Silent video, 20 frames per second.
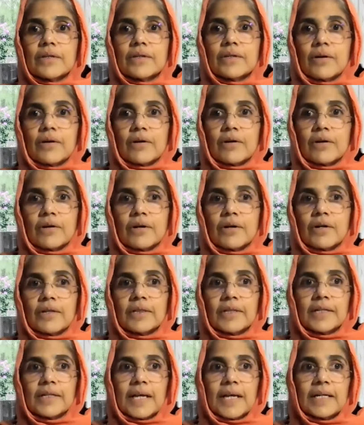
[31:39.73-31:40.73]
all
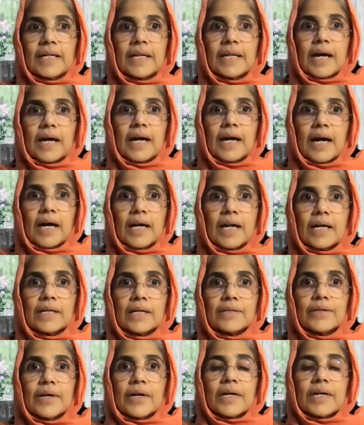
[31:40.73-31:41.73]
the 10
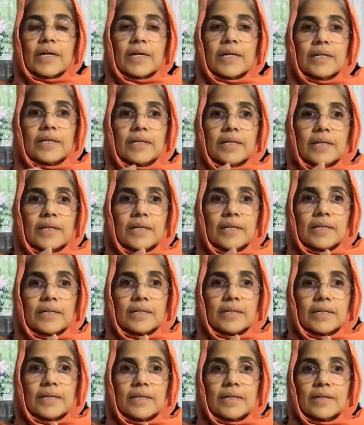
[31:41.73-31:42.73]
lakaras
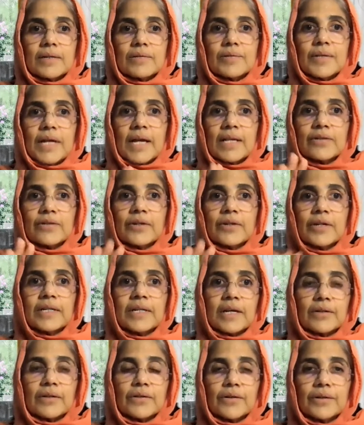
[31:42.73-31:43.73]
in Sanskrit
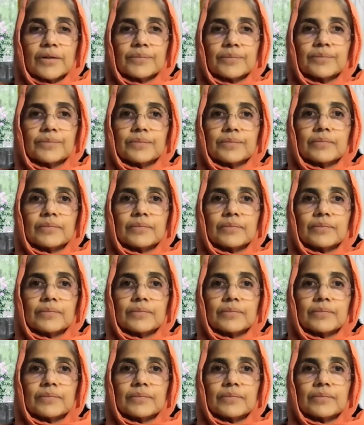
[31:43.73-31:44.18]
are gone.